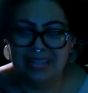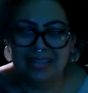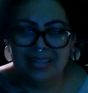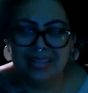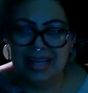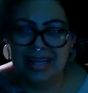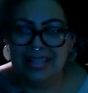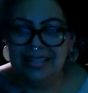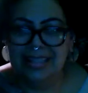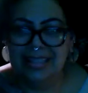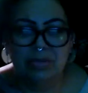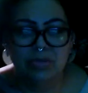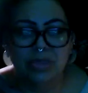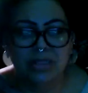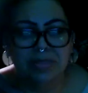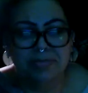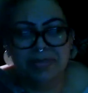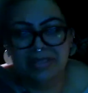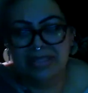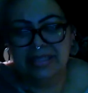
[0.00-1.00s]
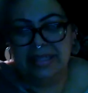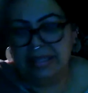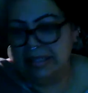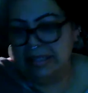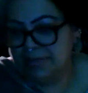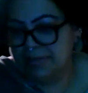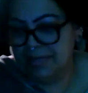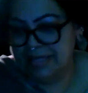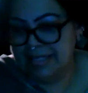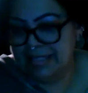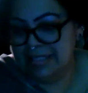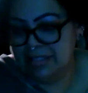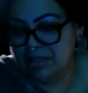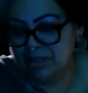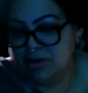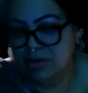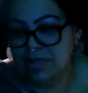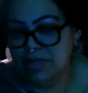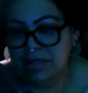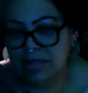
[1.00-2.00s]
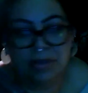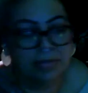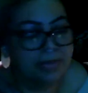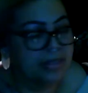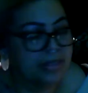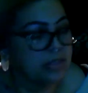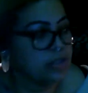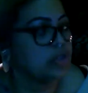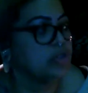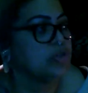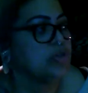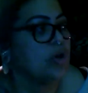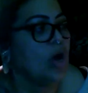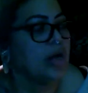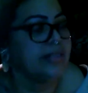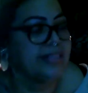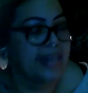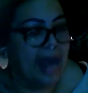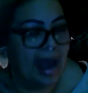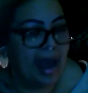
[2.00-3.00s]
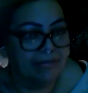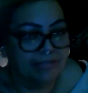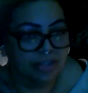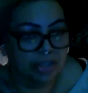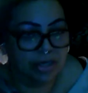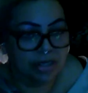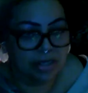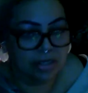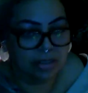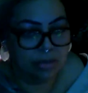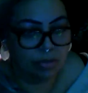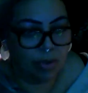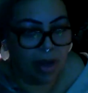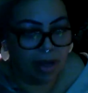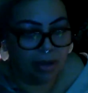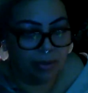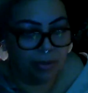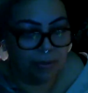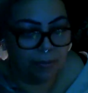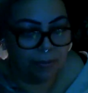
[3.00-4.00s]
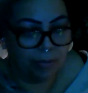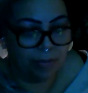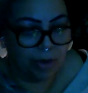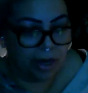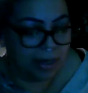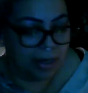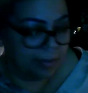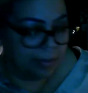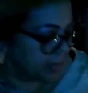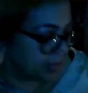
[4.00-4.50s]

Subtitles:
of that. They want to be celebrated too. They want to be sought after as well. Right?